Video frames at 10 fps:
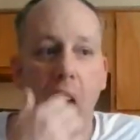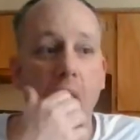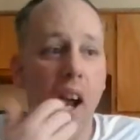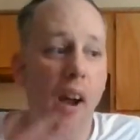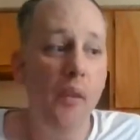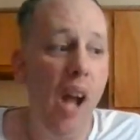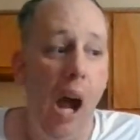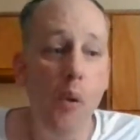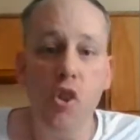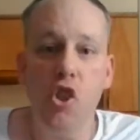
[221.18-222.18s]
I
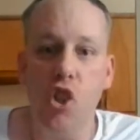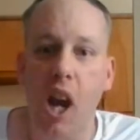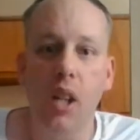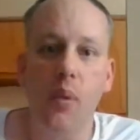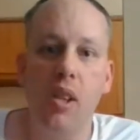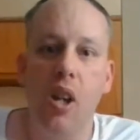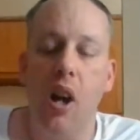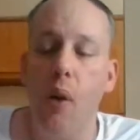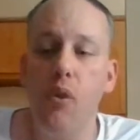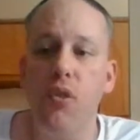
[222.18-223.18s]
was shocked right
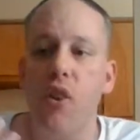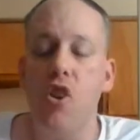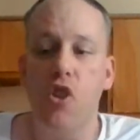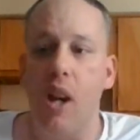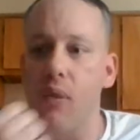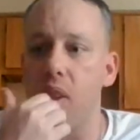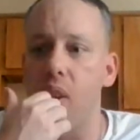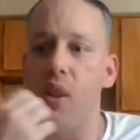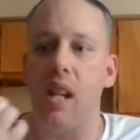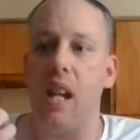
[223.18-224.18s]
there. I was very shocked right
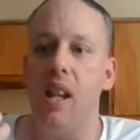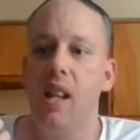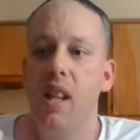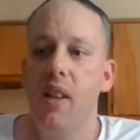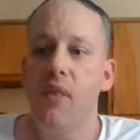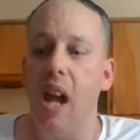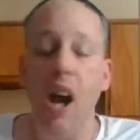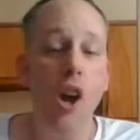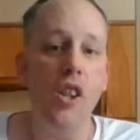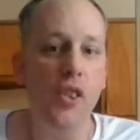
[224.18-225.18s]
there. Like,
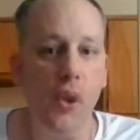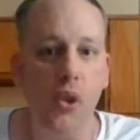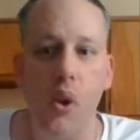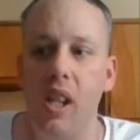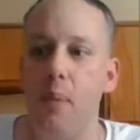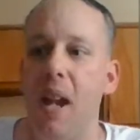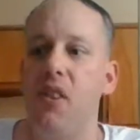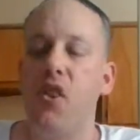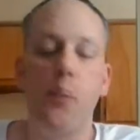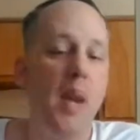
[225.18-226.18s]
how is this going? Like,
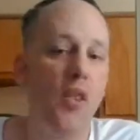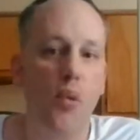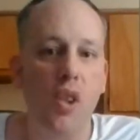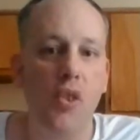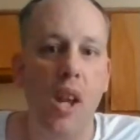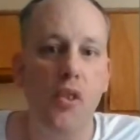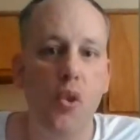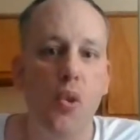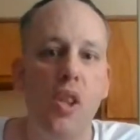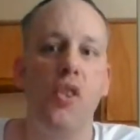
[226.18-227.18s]
man, this man's really not
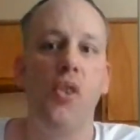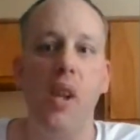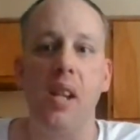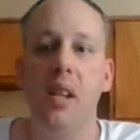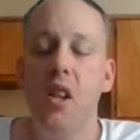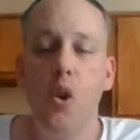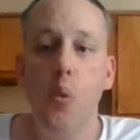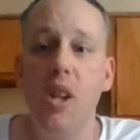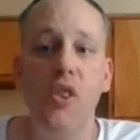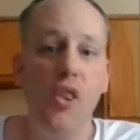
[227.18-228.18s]
doing this. Like,
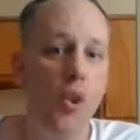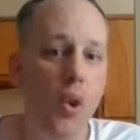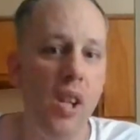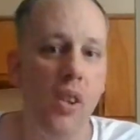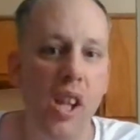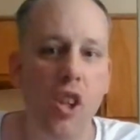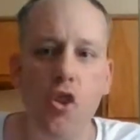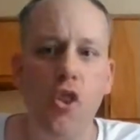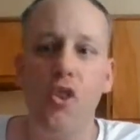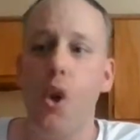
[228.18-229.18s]
what is he doing? Like,
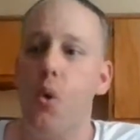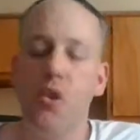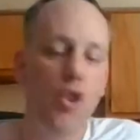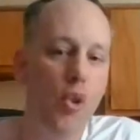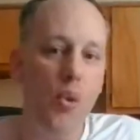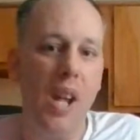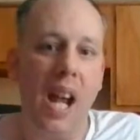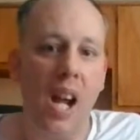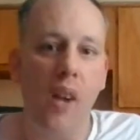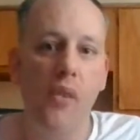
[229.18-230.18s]
you just don't do
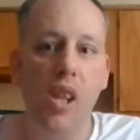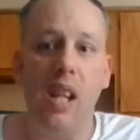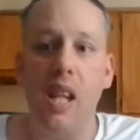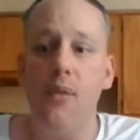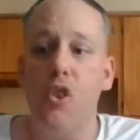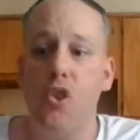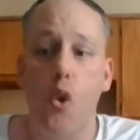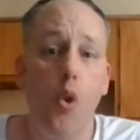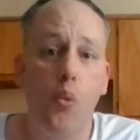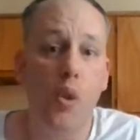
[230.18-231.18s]
that. I mean, like, even the
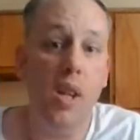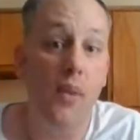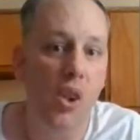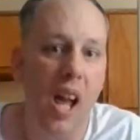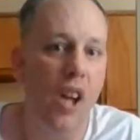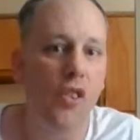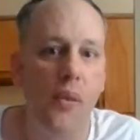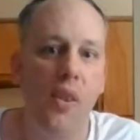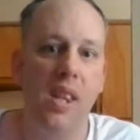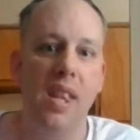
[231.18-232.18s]
schools won't even allow
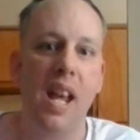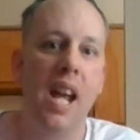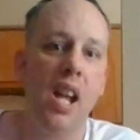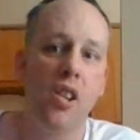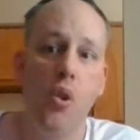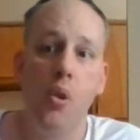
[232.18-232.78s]
stuff like that.